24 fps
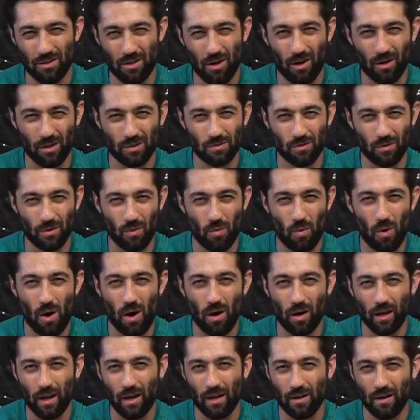dogs for a
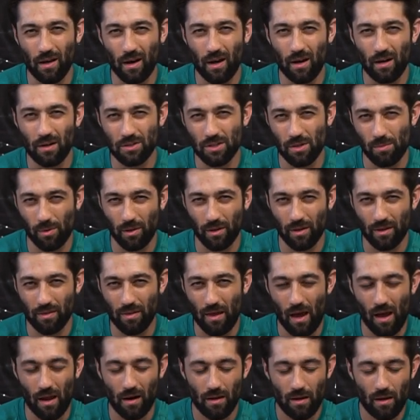walk at night or something like
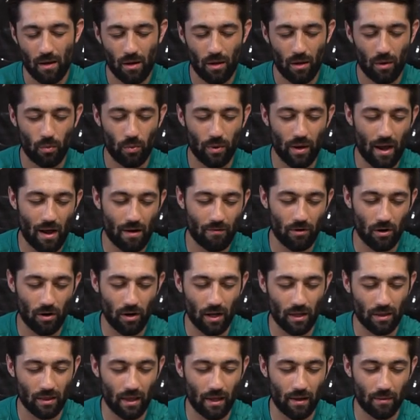that, we have our
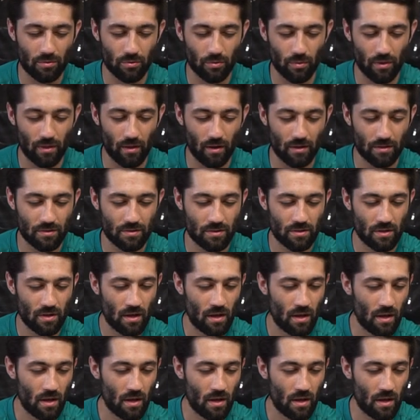headlamps with us.